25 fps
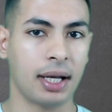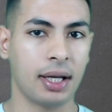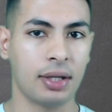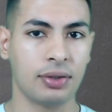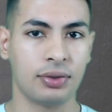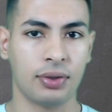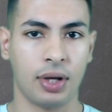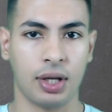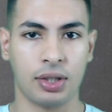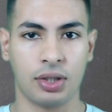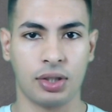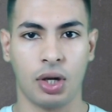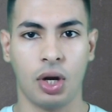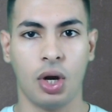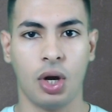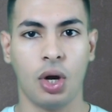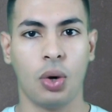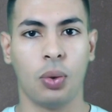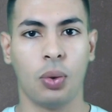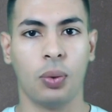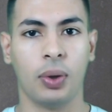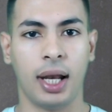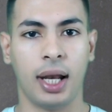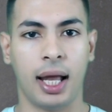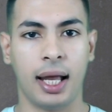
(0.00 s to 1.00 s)
MAC address
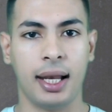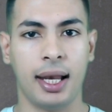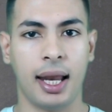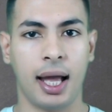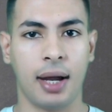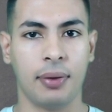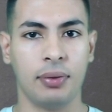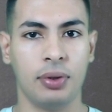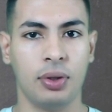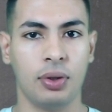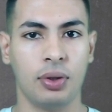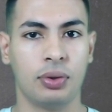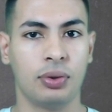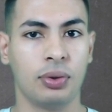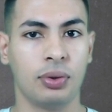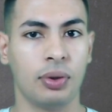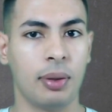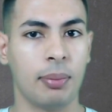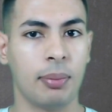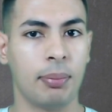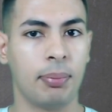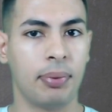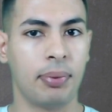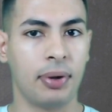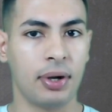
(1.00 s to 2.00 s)
will allow you to
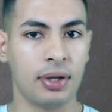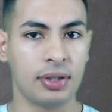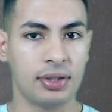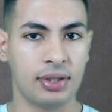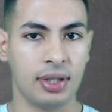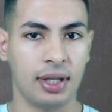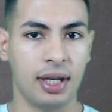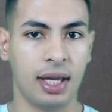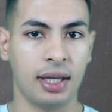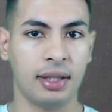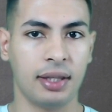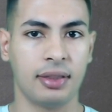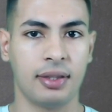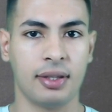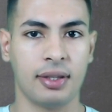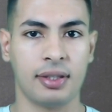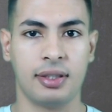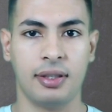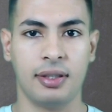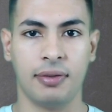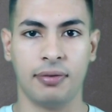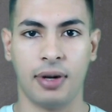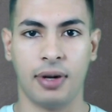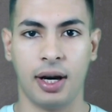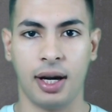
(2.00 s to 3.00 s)
impersonate
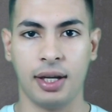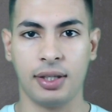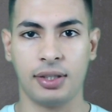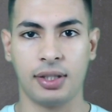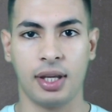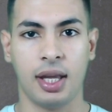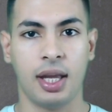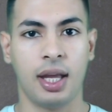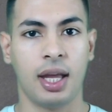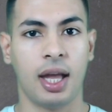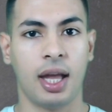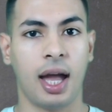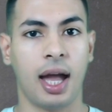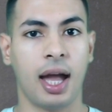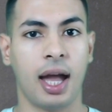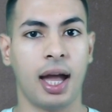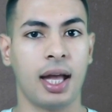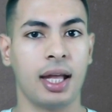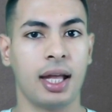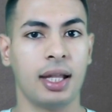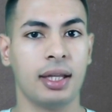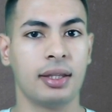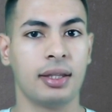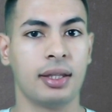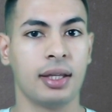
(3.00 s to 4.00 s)
this device
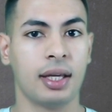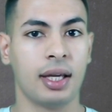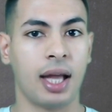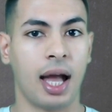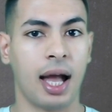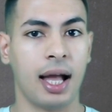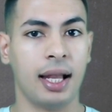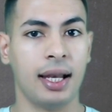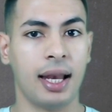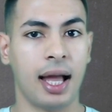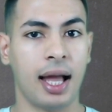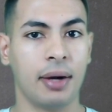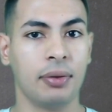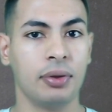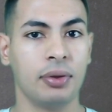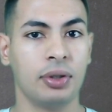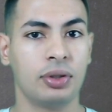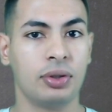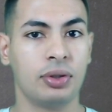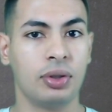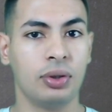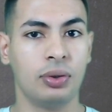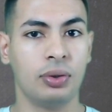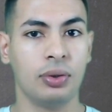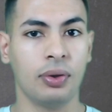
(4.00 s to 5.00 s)
and allow
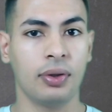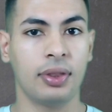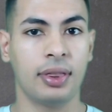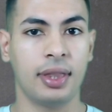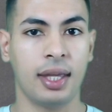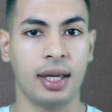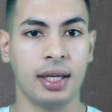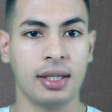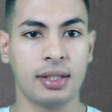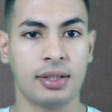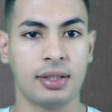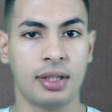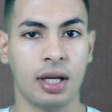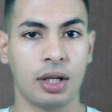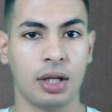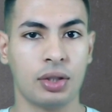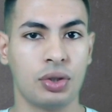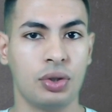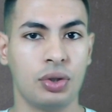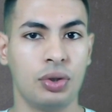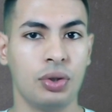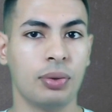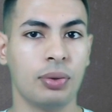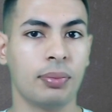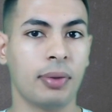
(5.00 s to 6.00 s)
you to do things
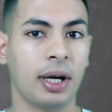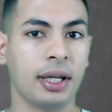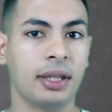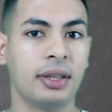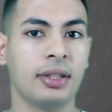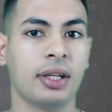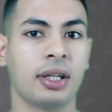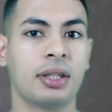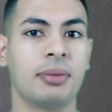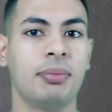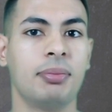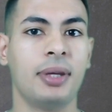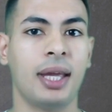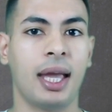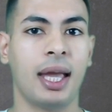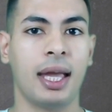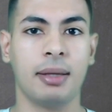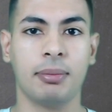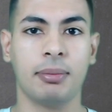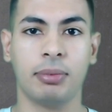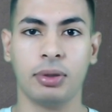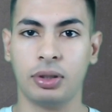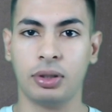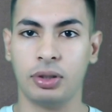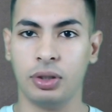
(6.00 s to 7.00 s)
that you might not be
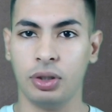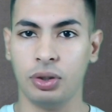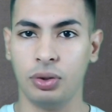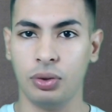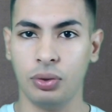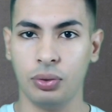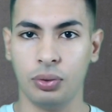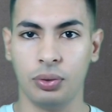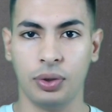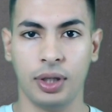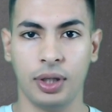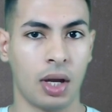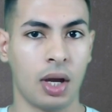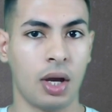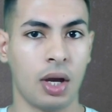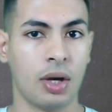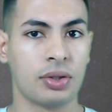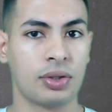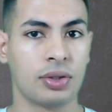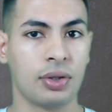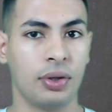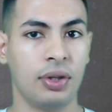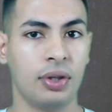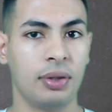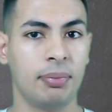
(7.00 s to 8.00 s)
able to do.
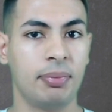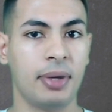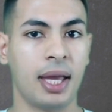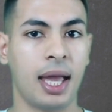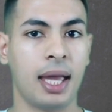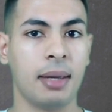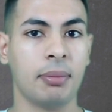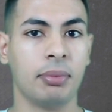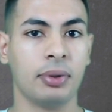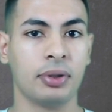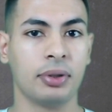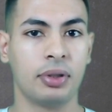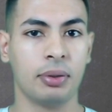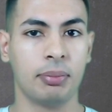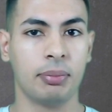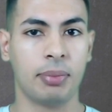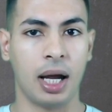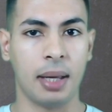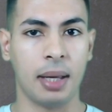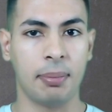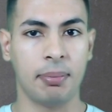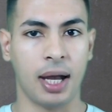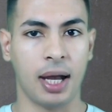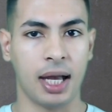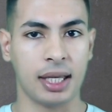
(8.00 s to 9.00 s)
So you'd be able to
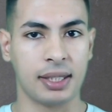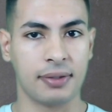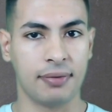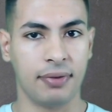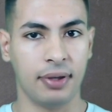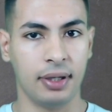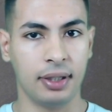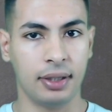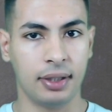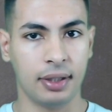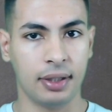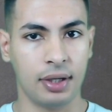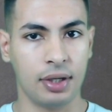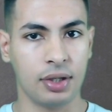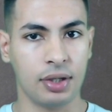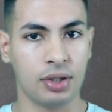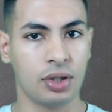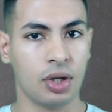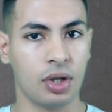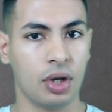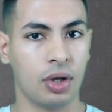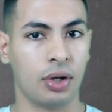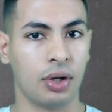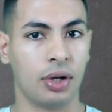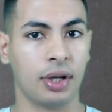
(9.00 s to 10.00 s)
bypass
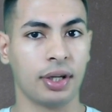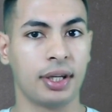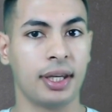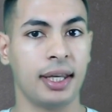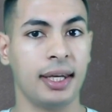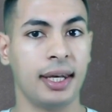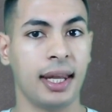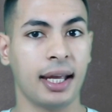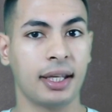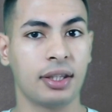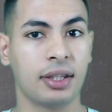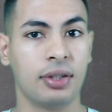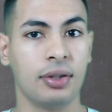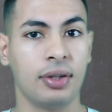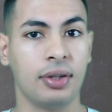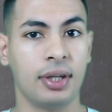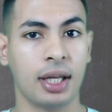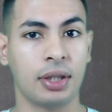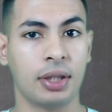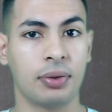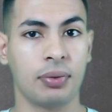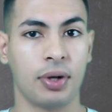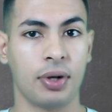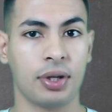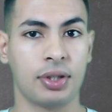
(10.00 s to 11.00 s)
filters or connect to
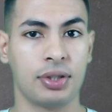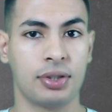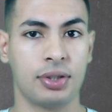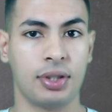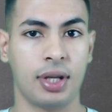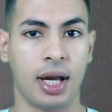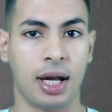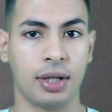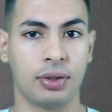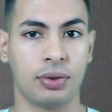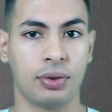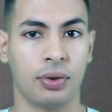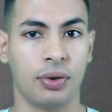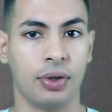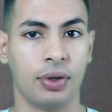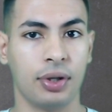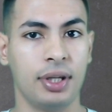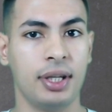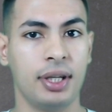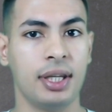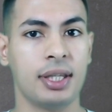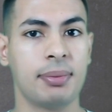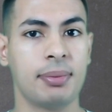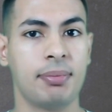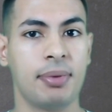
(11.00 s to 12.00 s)
networks that
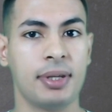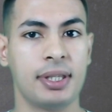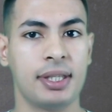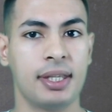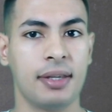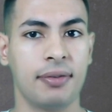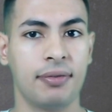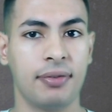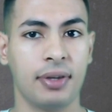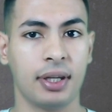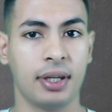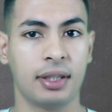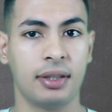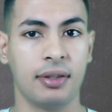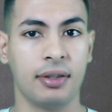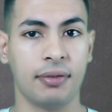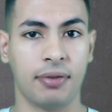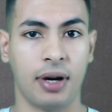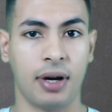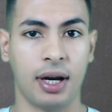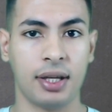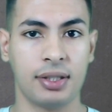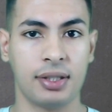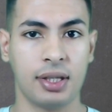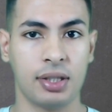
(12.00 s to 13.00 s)
only specific
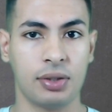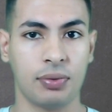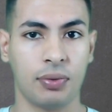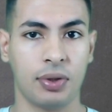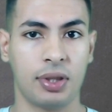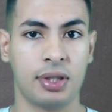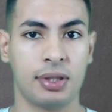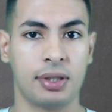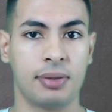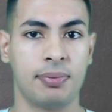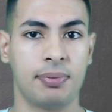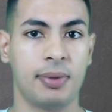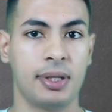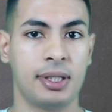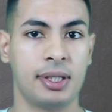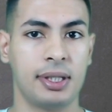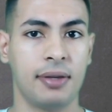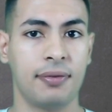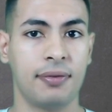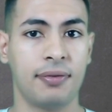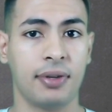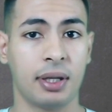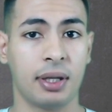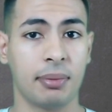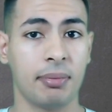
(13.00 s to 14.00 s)
devices with
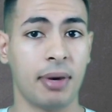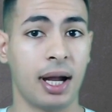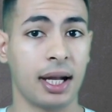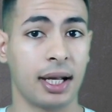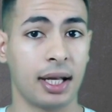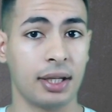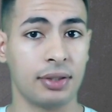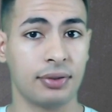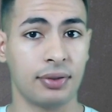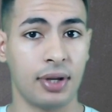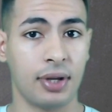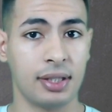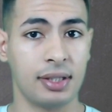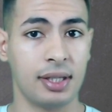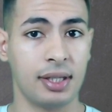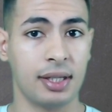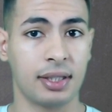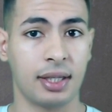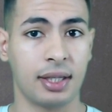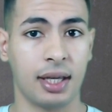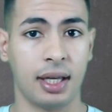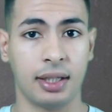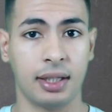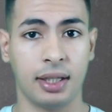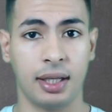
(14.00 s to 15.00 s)
specific MAC
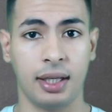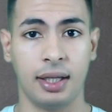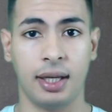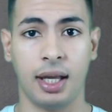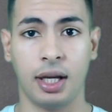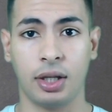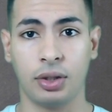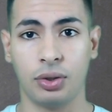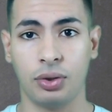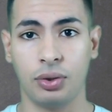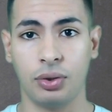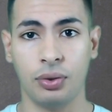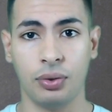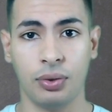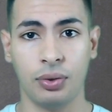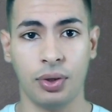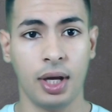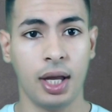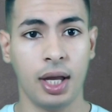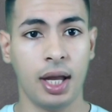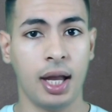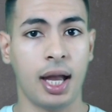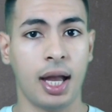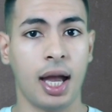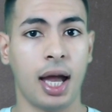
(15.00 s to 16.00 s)
addresses can connect
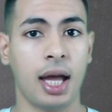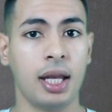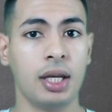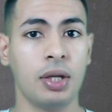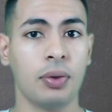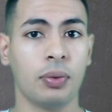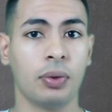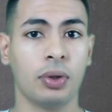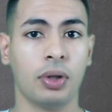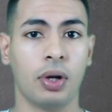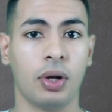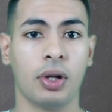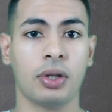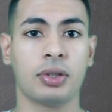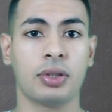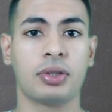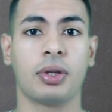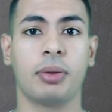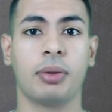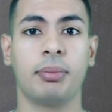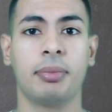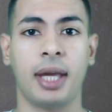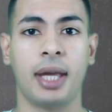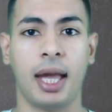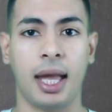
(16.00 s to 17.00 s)
to, and you will
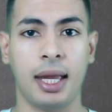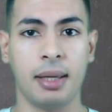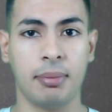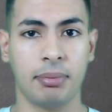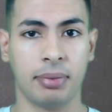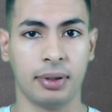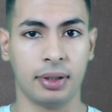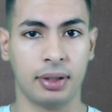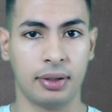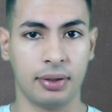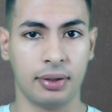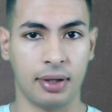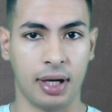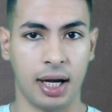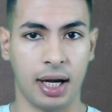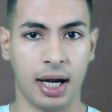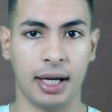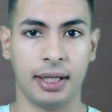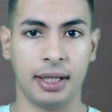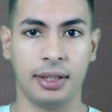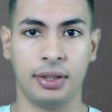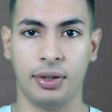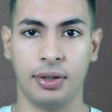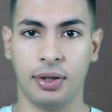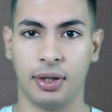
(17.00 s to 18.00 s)
also be able to
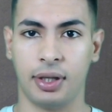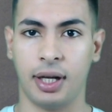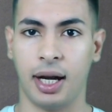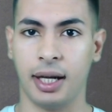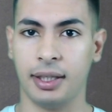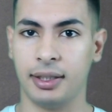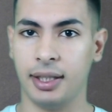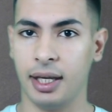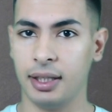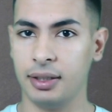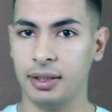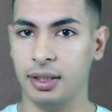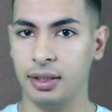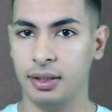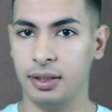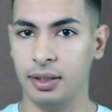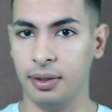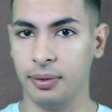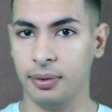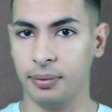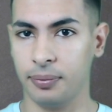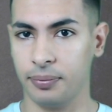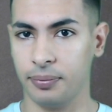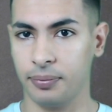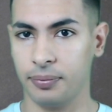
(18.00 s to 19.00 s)
hide your
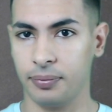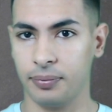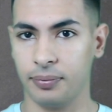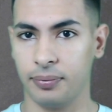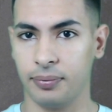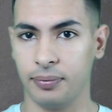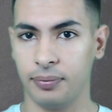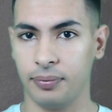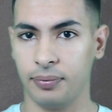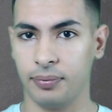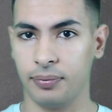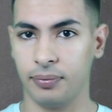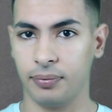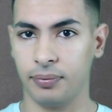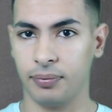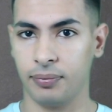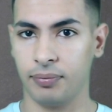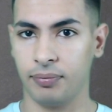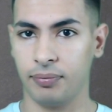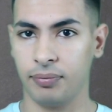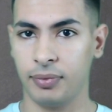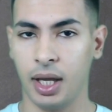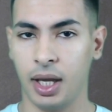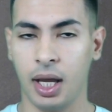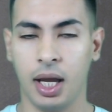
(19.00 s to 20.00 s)
identity.
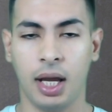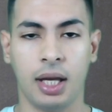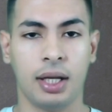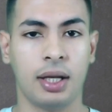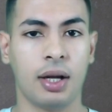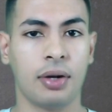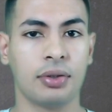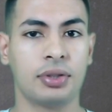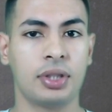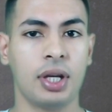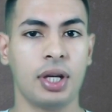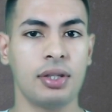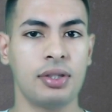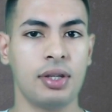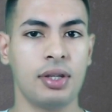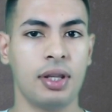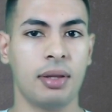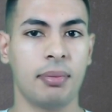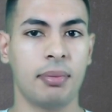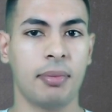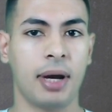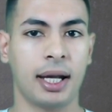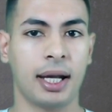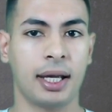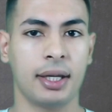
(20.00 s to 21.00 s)
Now
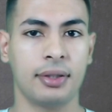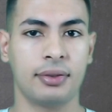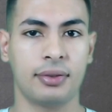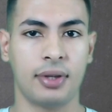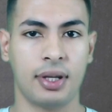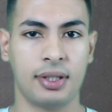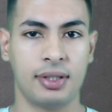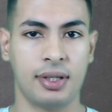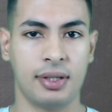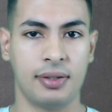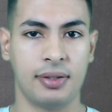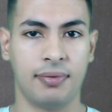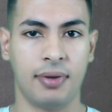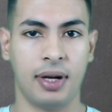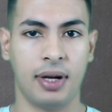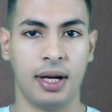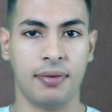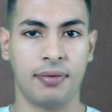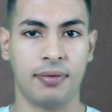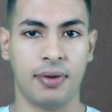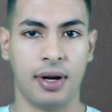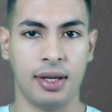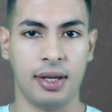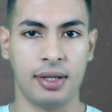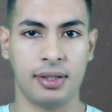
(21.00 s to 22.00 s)
changing the MAC address is
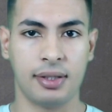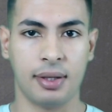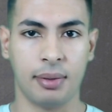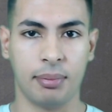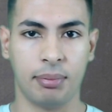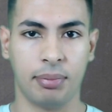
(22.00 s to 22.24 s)
very, very